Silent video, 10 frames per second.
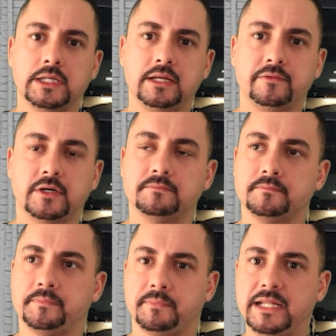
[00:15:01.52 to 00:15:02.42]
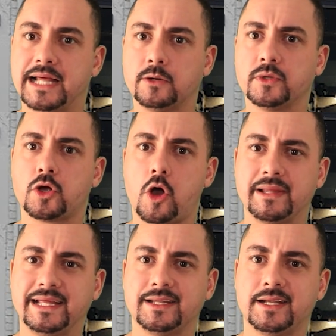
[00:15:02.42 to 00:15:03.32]
deliver, um, be done with the car
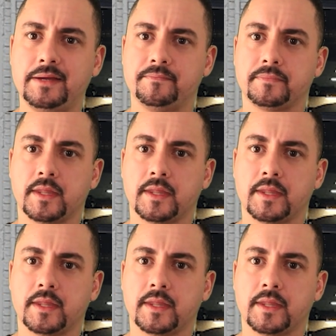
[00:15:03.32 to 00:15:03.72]
by the end of the day?